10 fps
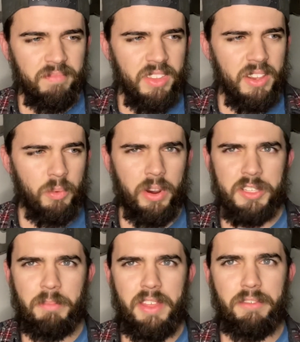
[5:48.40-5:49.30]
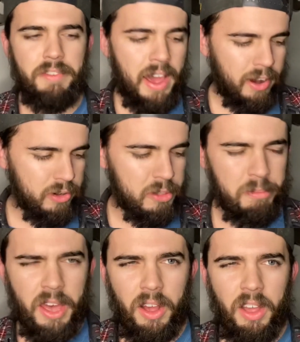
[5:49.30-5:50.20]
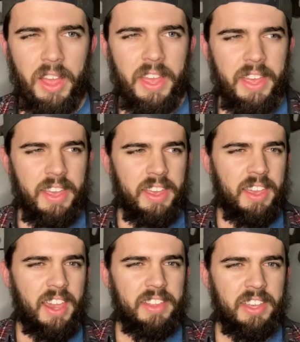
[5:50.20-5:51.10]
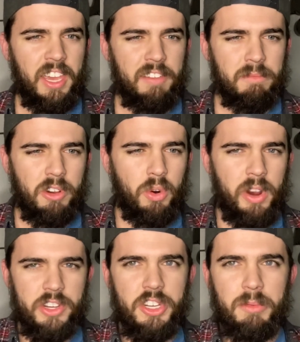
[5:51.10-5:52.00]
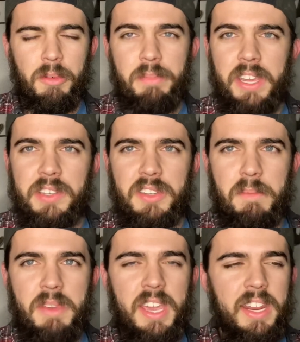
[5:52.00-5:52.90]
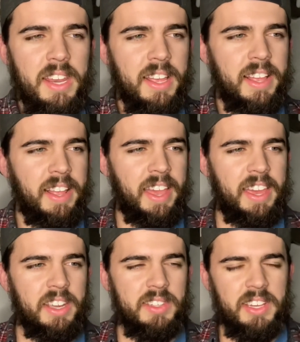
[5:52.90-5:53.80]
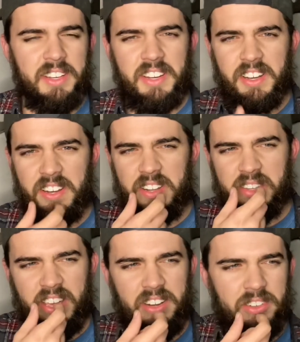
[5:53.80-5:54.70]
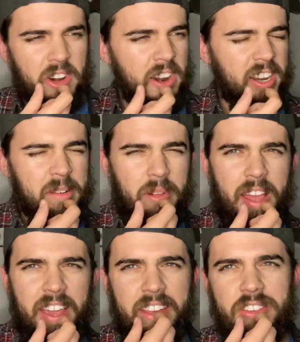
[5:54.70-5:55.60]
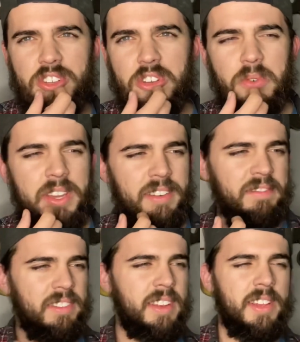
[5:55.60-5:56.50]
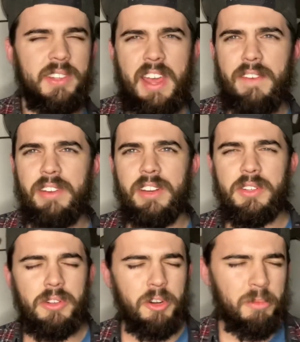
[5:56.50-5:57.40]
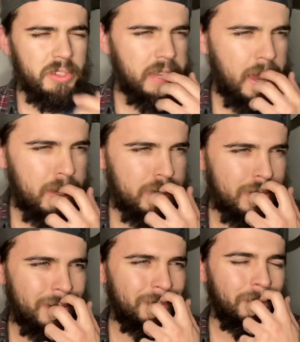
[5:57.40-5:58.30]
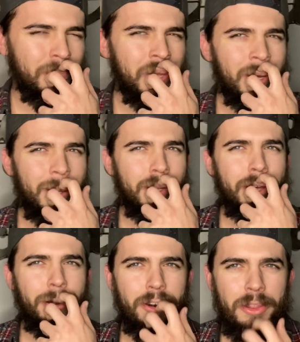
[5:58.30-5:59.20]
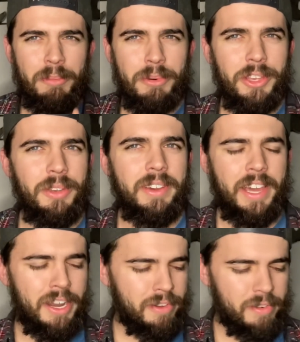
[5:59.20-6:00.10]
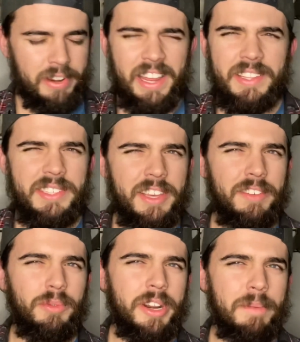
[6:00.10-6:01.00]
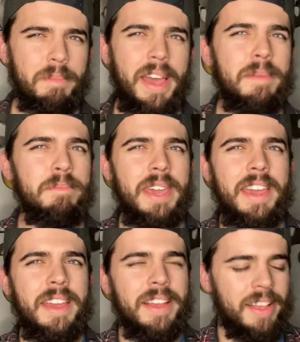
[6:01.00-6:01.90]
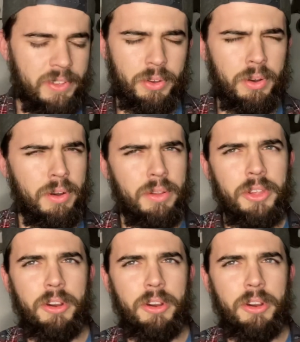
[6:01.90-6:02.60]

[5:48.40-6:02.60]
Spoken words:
rest by the fire a spell, and they give him a questionable piece of meat, and he's eating it, and it's kind of dark and black and chewy and doesn't have any discernible taste. And later on in the book, you kind of have an idea of what it might be. The Grim